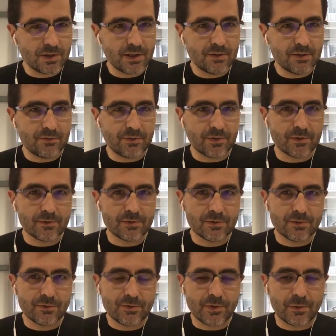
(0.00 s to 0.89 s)

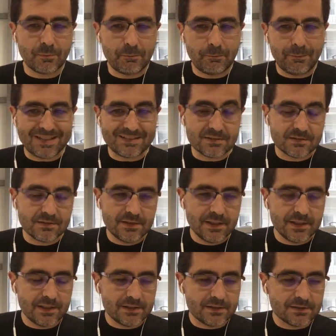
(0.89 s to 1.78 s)
from past
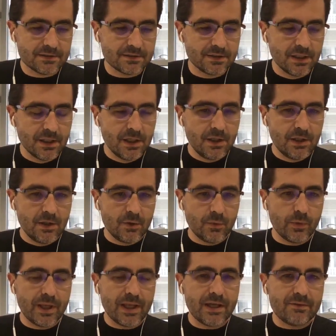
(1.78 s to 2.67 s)
years,
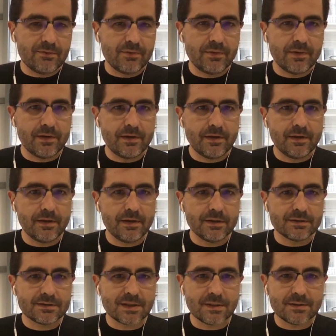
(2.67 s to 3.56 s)
we have
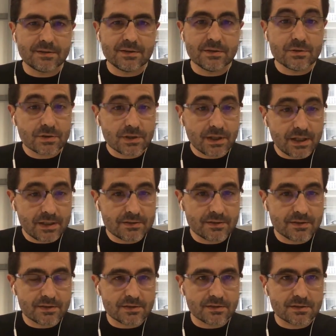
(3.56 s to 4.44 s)
some use
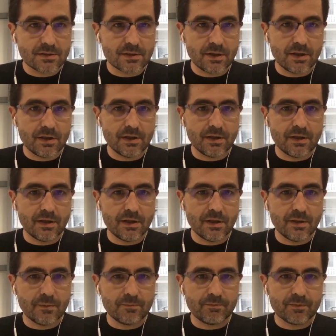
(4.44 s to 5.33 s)
cases
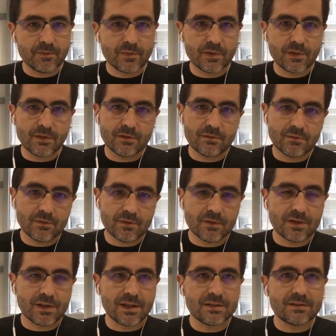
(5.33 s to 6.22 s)

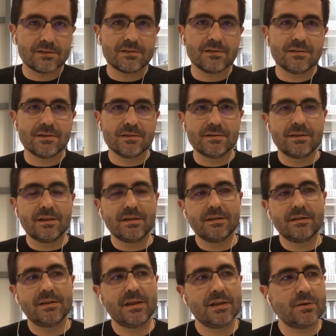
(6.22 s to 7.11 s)
that
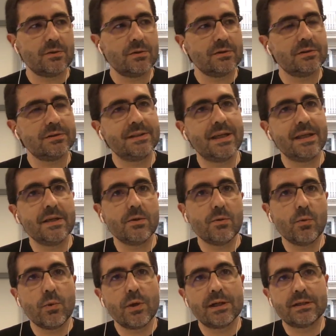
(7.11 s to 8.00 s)
they
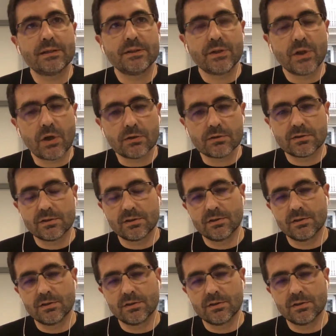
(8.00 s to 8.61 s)
were not